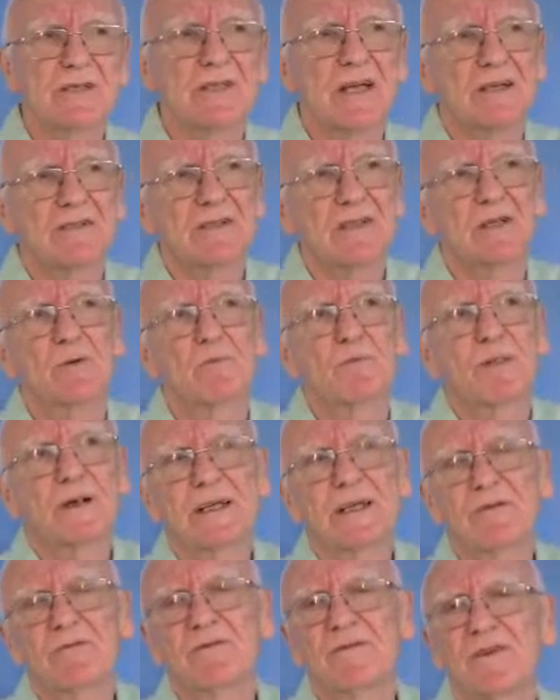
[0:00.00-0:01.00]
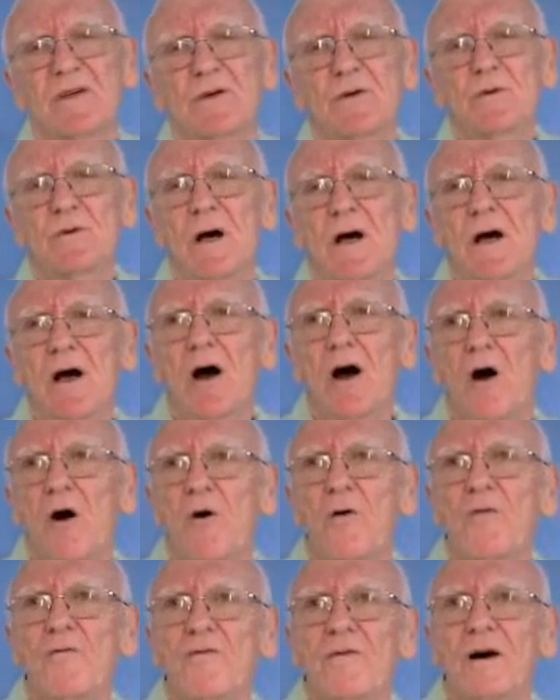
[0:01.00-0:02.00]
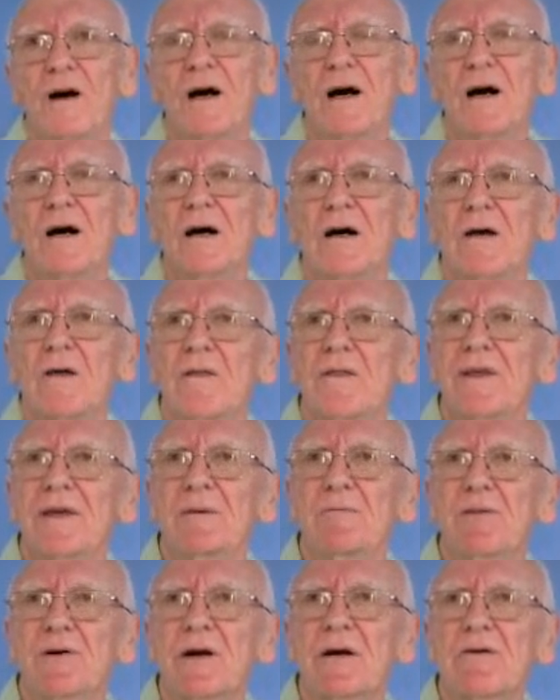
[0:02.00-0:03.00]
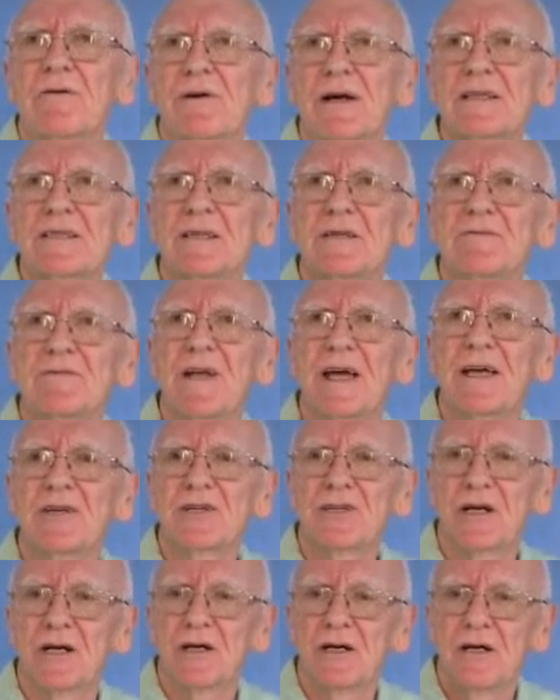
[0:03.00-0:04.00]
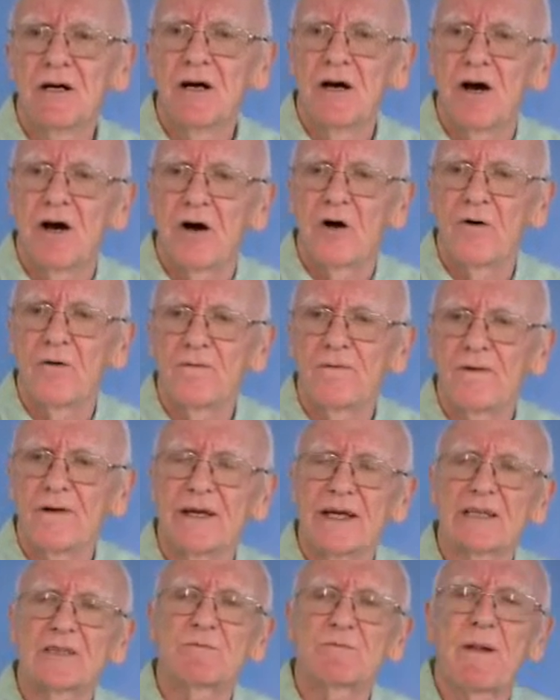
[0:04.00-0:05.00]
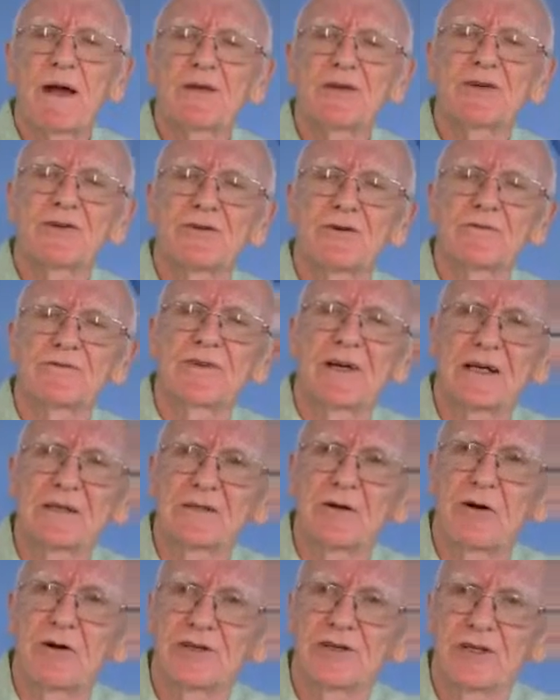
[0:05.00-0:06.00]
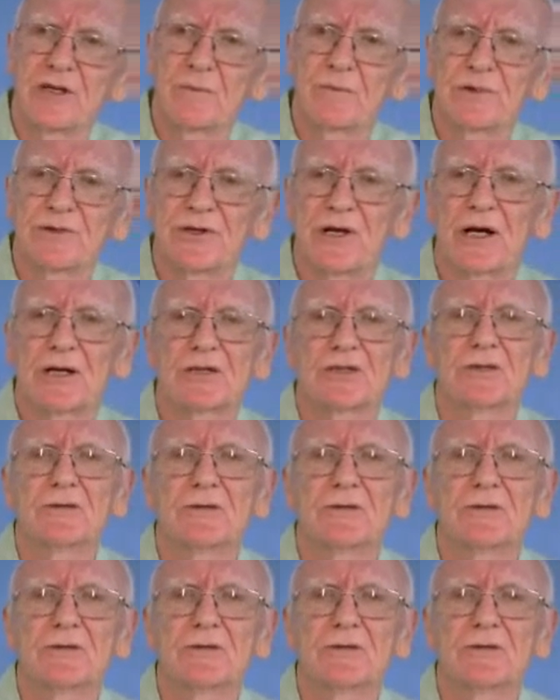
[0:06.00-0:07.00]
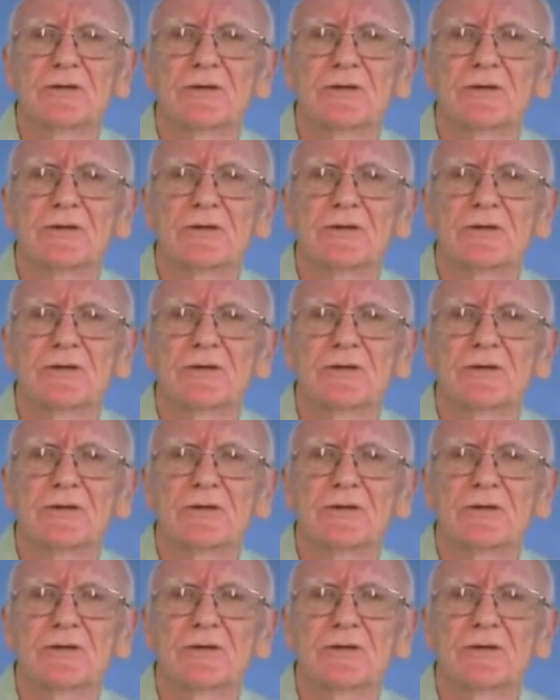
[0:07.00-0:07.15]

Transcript: just has a complete view of the progressive nature of expansion of technology and production.